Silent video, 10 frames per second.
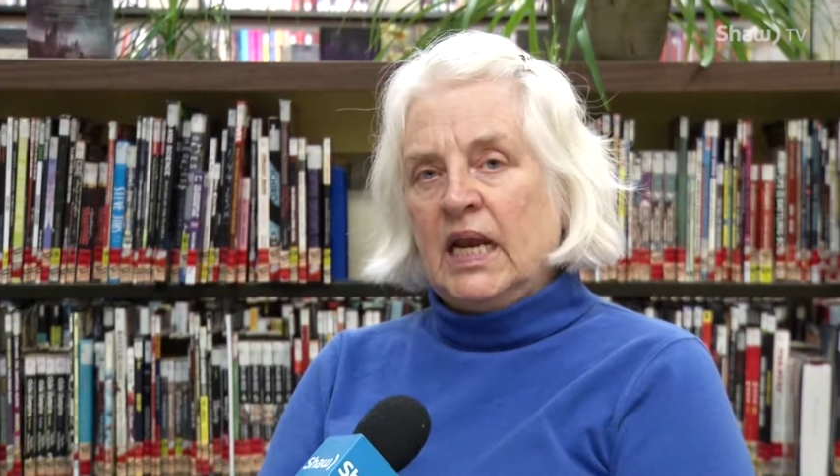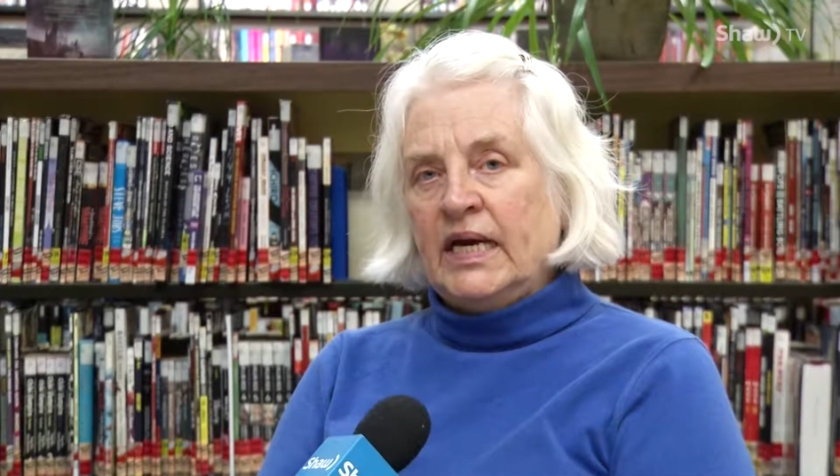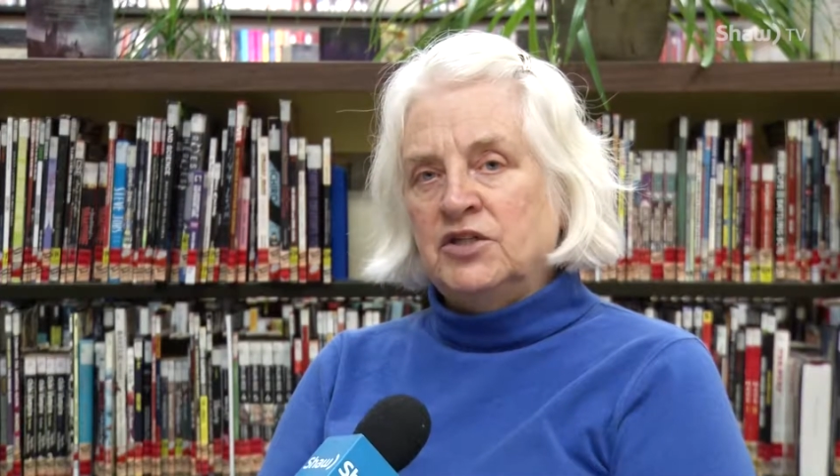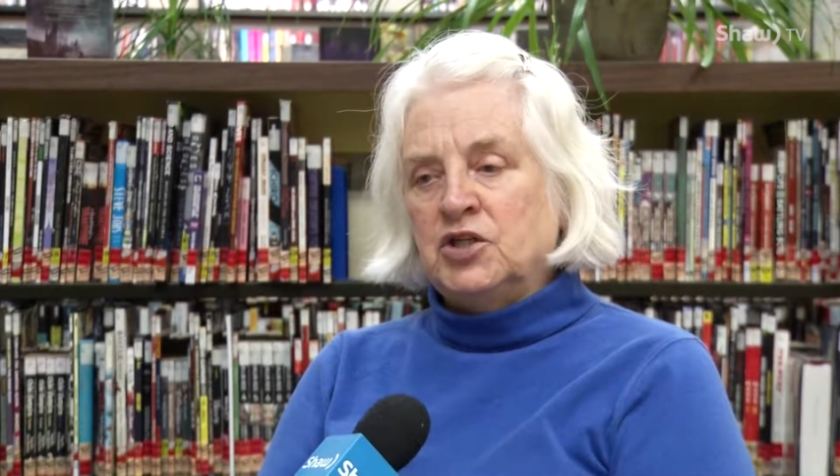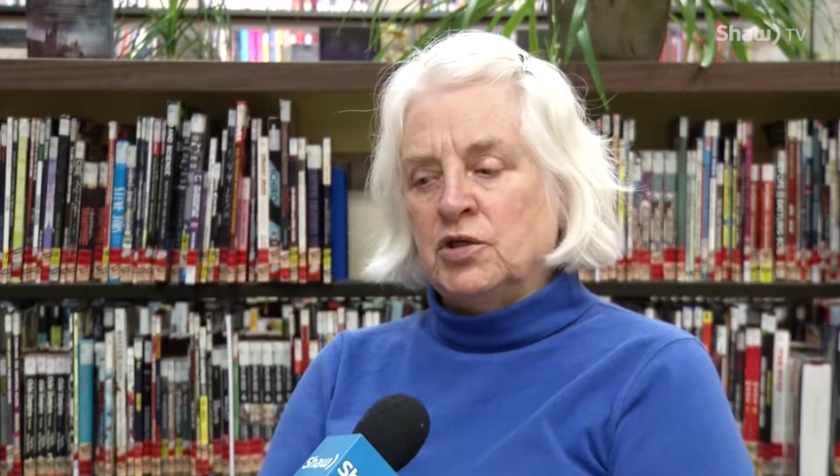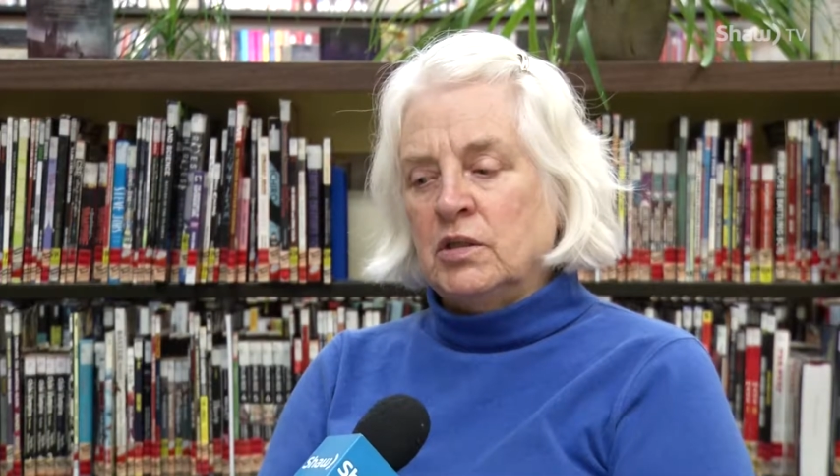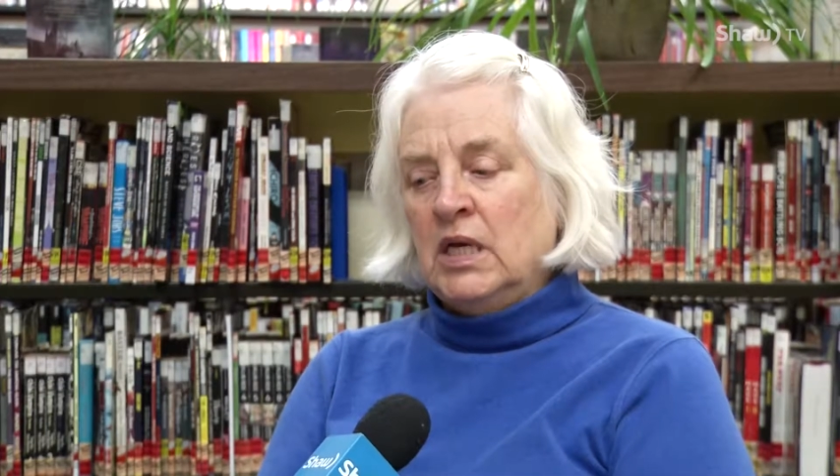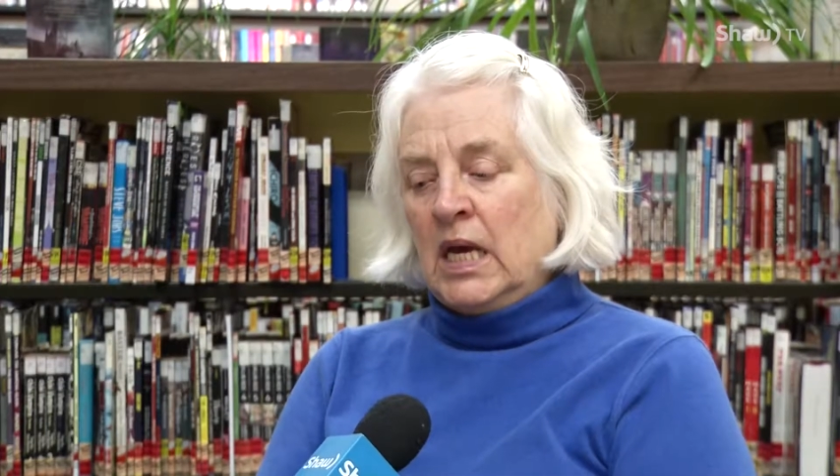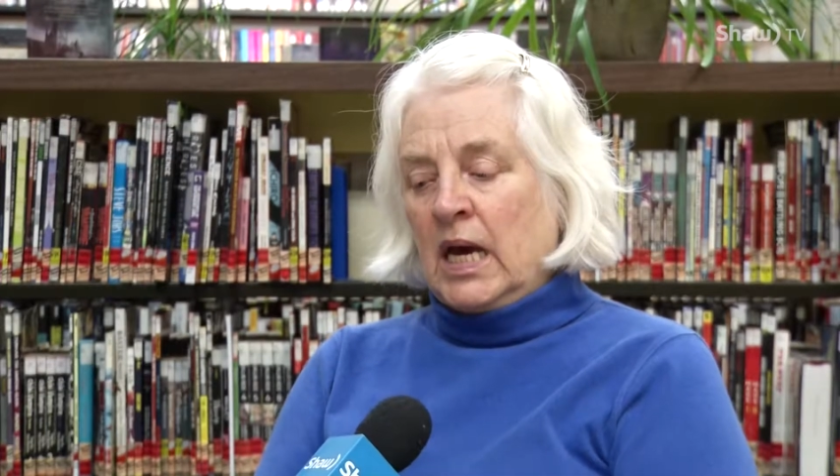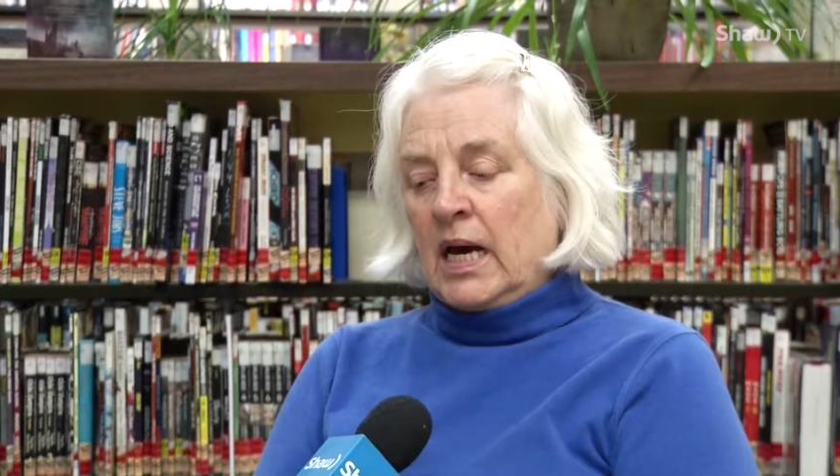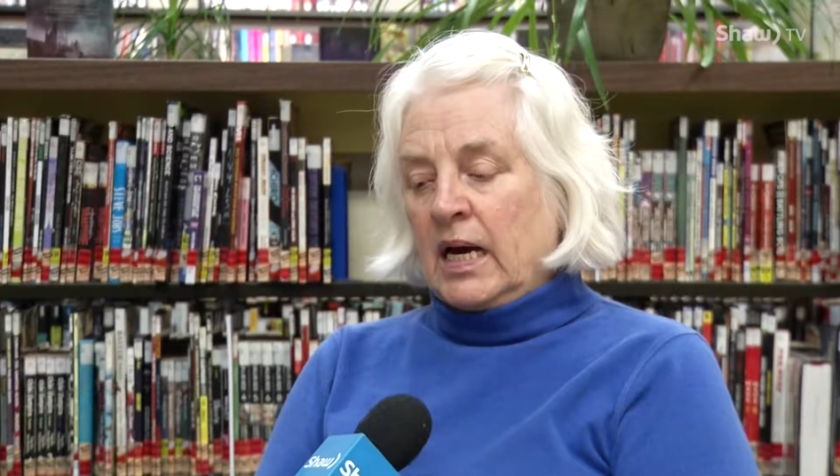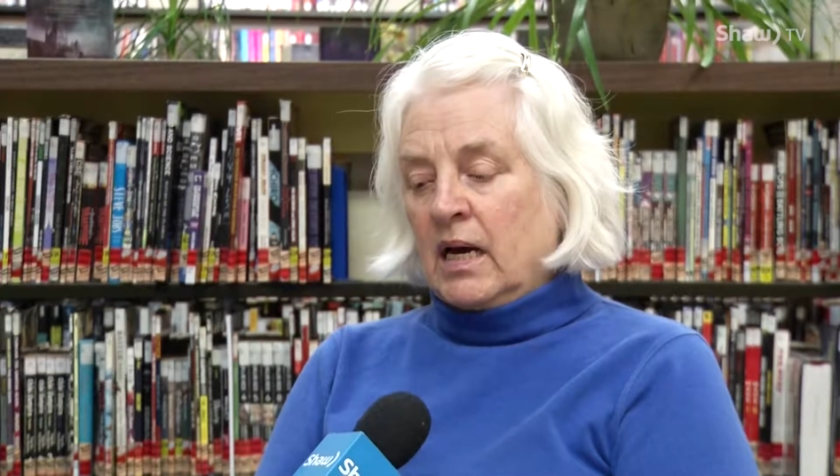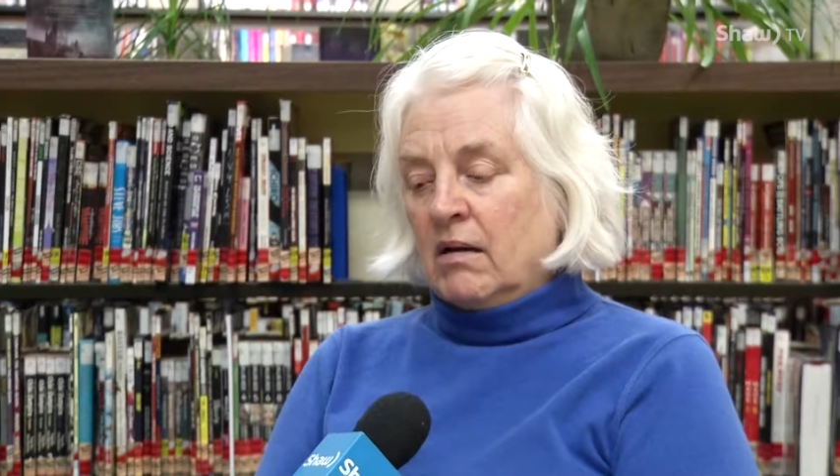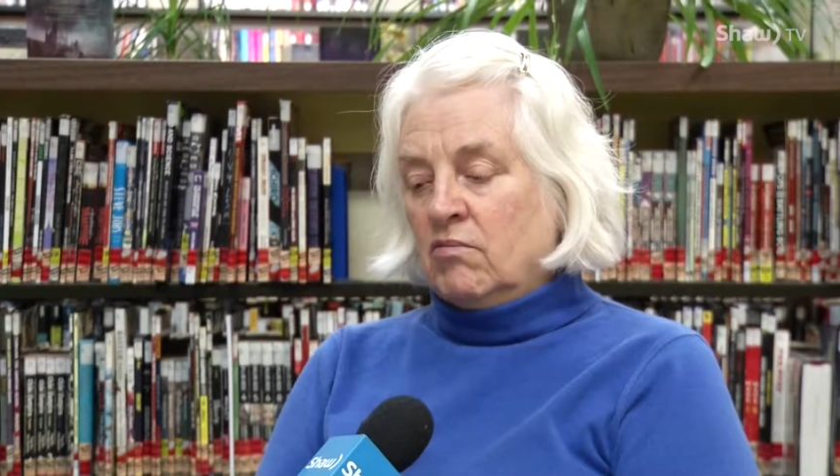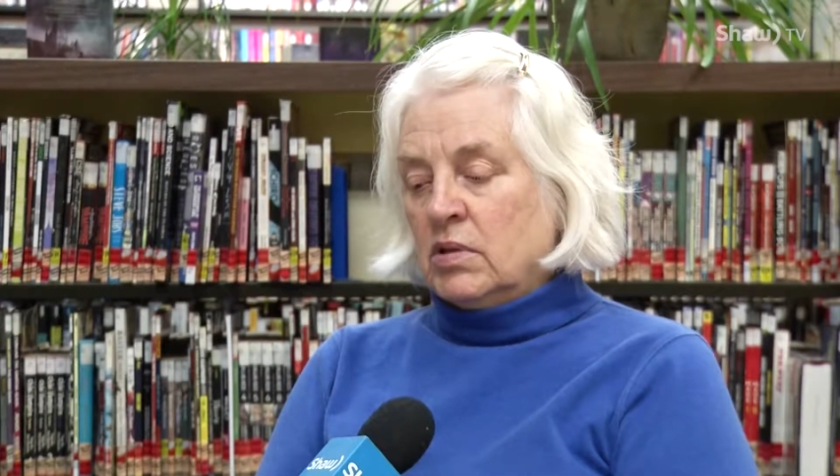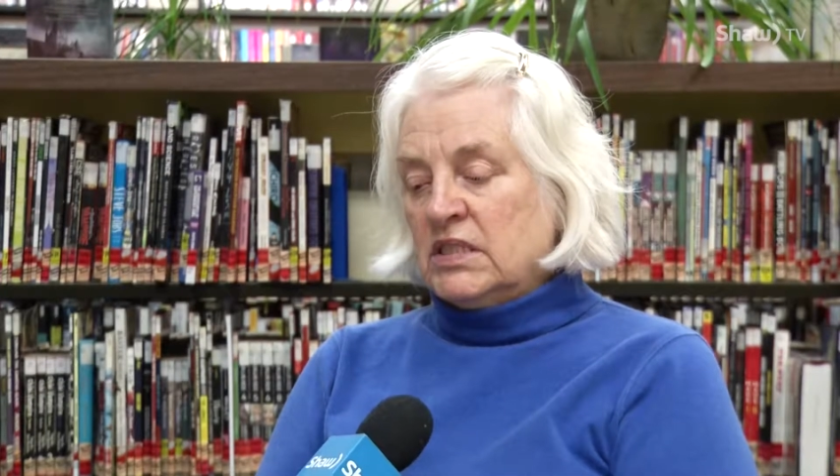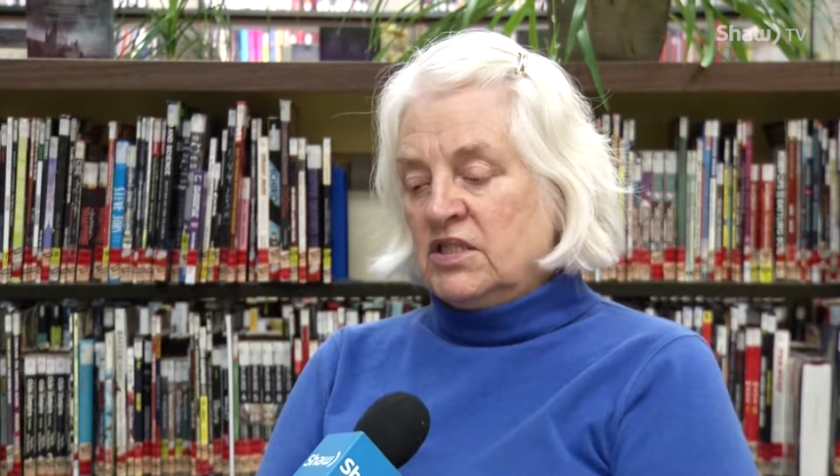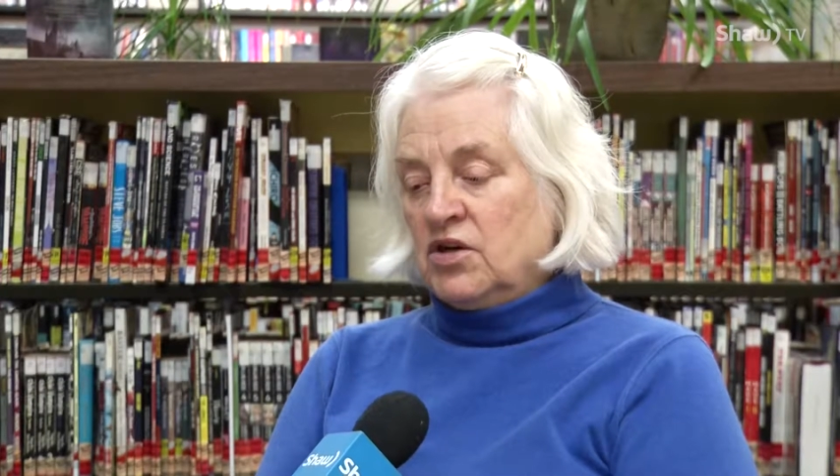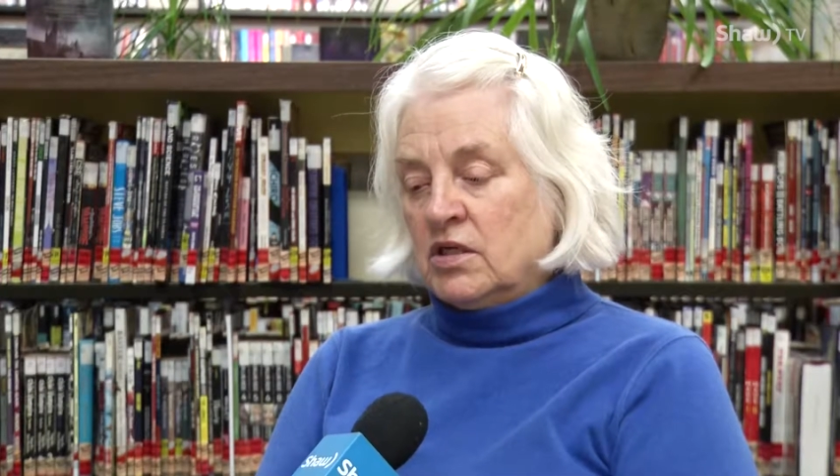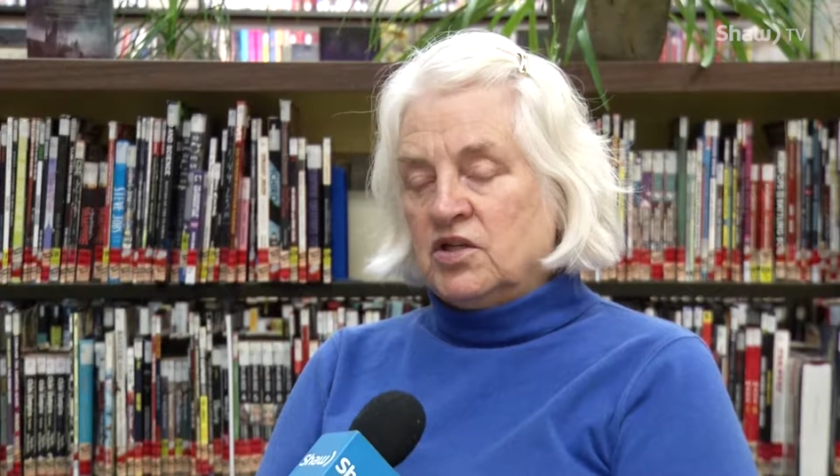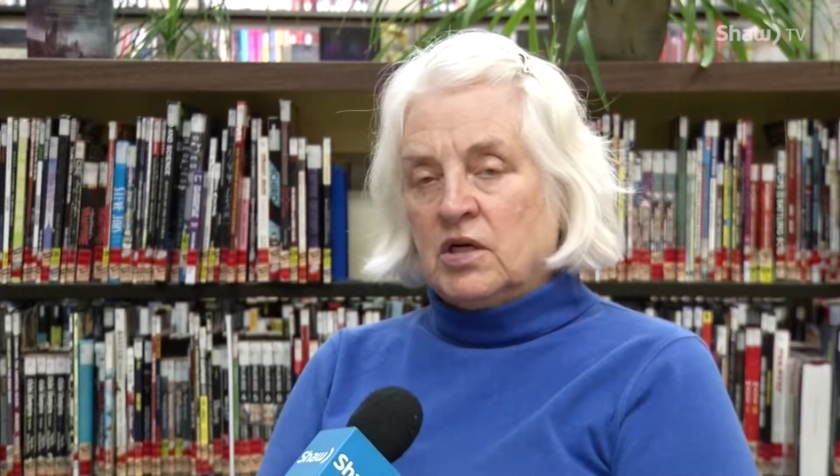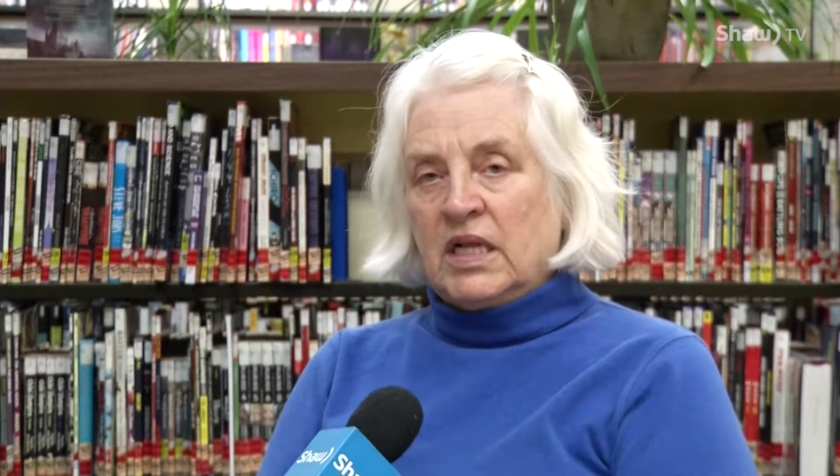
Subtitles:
lecture was Dr.